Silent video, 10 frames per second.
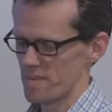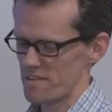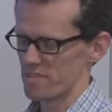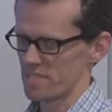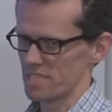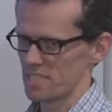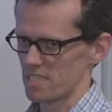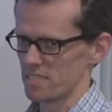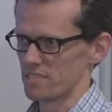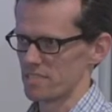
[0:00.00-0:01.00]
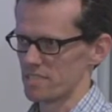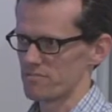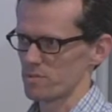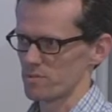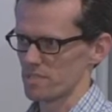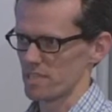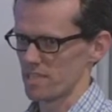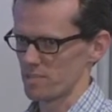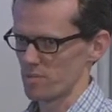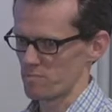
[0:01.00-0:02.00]
everything styled in the default
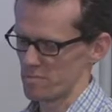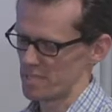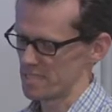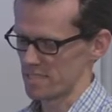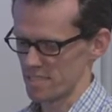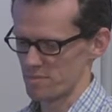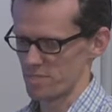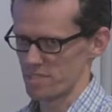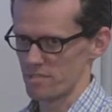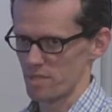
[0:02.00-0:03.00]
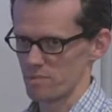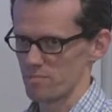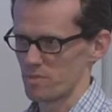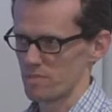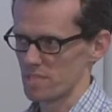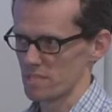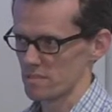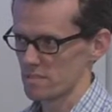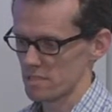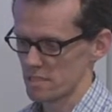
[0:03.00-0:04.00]
style probably isn't going to produce optimal
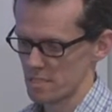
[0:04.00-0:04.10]
results.